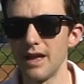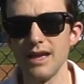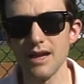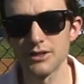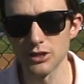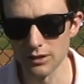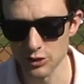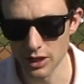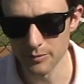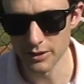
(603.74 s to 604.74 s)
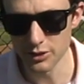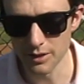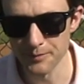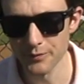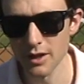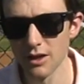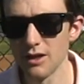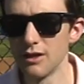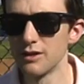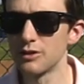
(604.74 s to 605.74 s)
AHL championship.
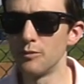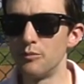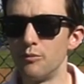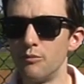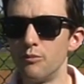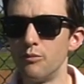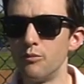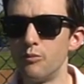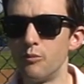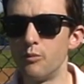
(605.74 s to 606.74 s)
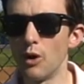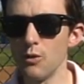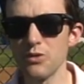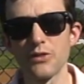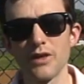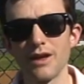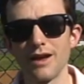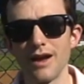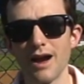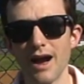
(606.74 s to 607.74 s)
So both
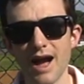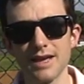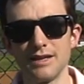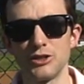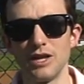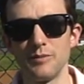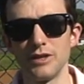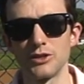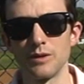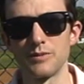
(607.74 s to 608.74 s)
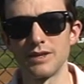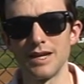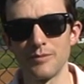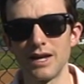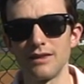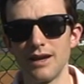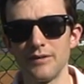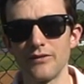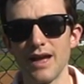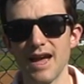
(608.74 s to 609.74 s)
hockey championships in my
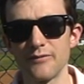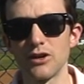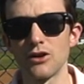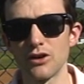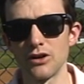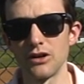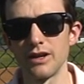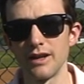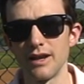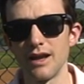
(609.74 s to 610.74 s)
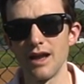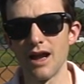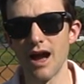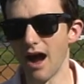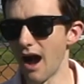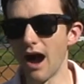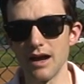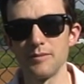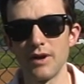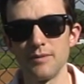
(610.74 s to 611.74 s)
life have occurred
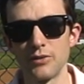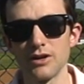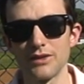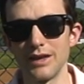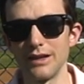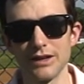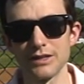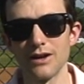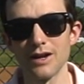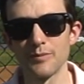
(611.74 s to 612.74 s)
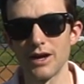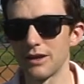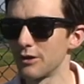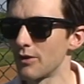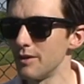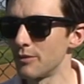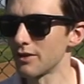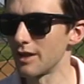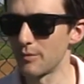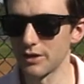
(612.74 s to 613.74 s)
on my birthday. Like, talk about a great
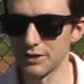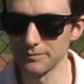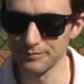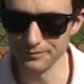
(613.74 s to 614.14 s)
birthday present.